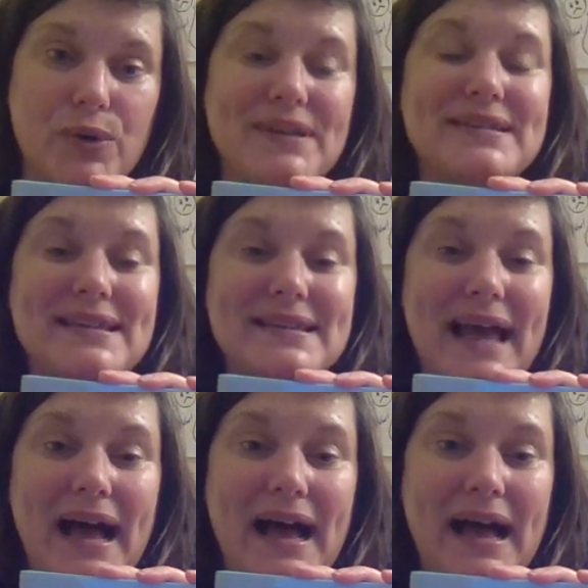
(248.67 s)
it says
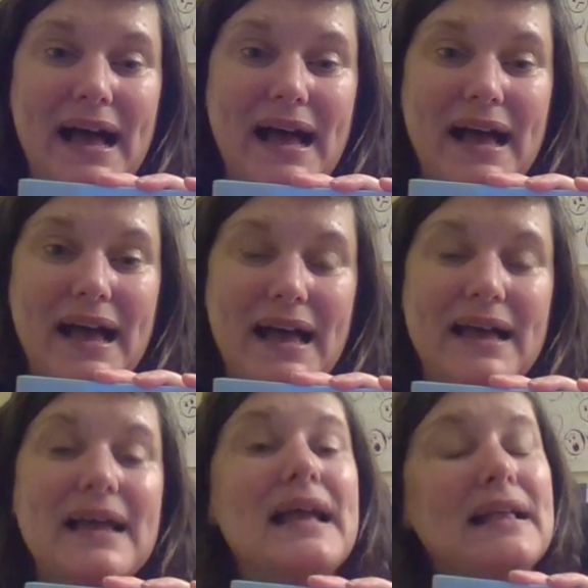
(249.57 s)

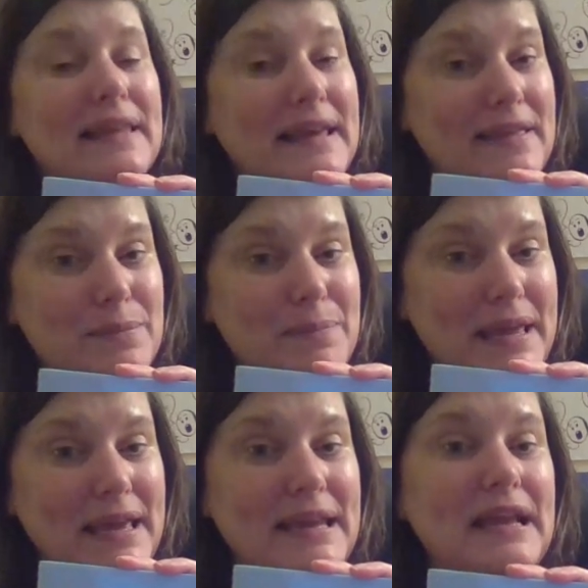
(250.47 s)
like at the
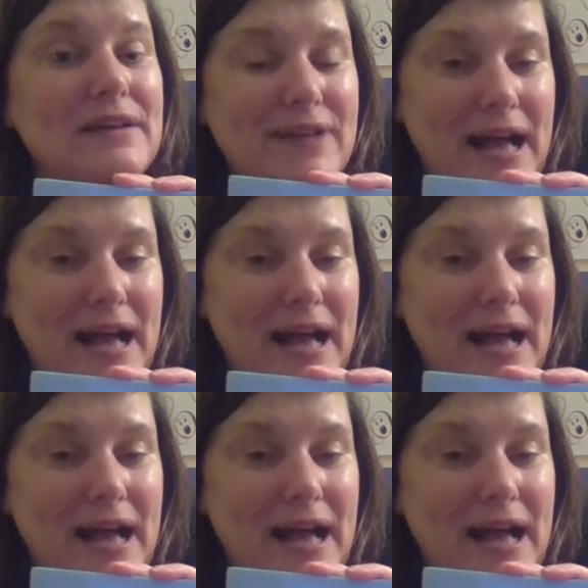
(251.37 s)
beginning of